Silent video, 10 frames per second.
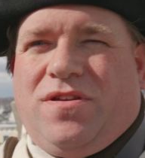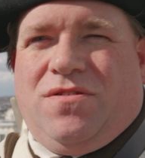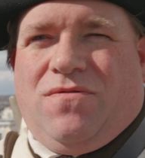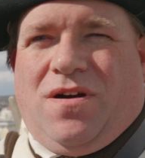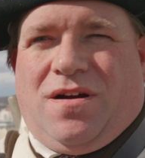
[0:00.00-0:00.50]

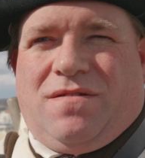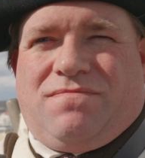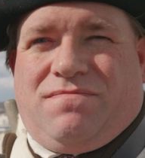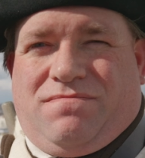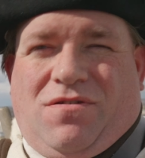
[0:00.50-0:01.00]
you
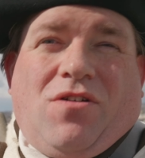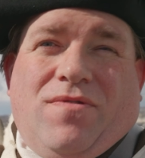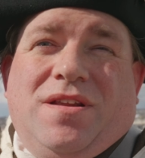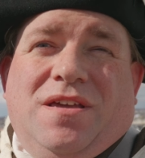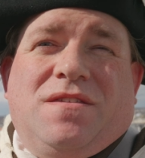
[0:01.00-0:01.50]
are
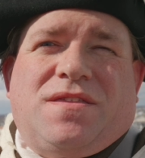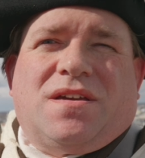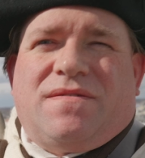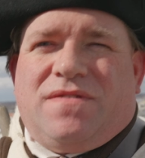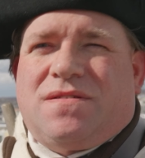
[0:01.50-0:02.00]
already in the
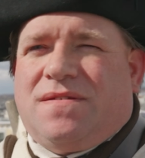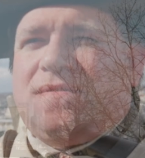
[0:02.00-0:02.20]
thick of it.